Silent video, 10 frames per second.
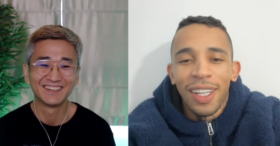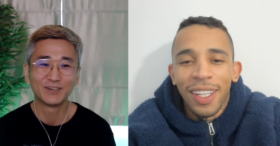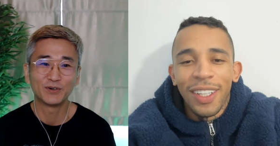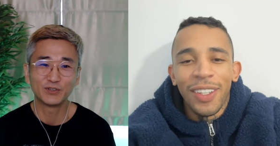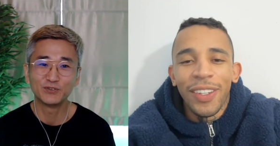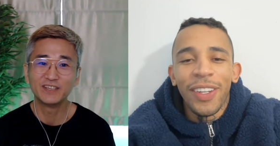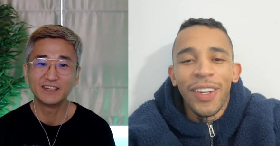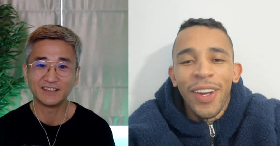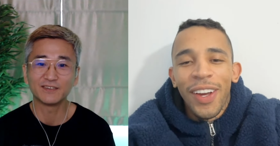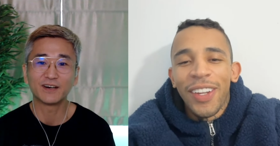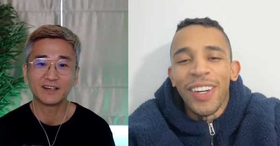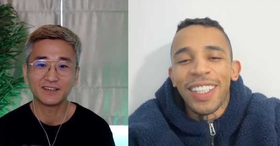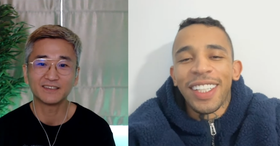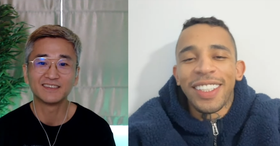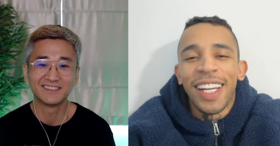Speaker 1: Well, you, need it, right? You
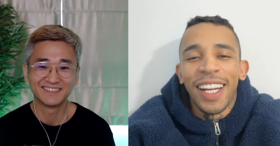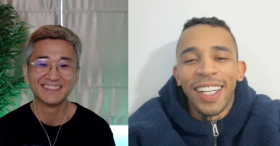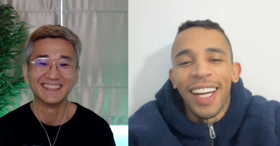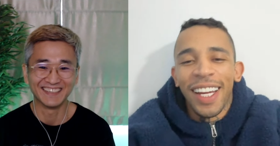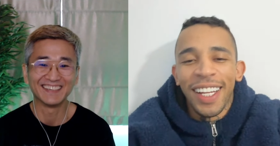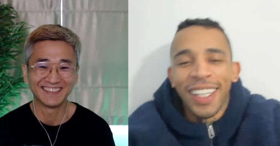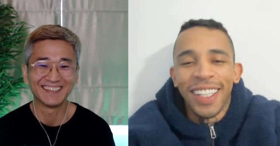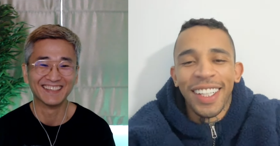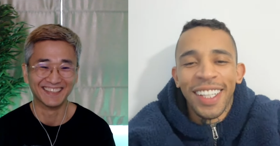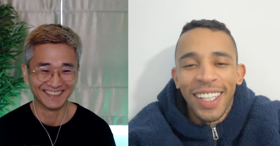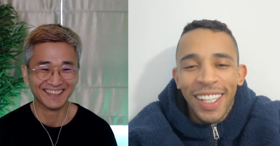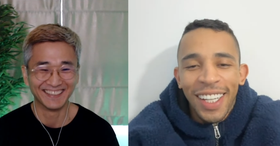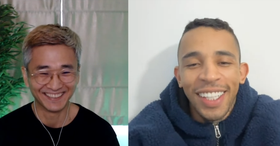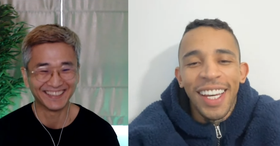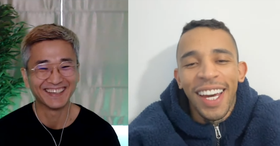understand? Yeah, yeah, yeah.
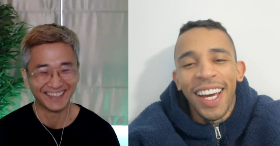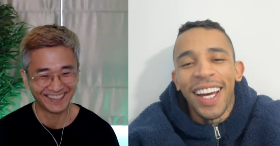yeah. yeah.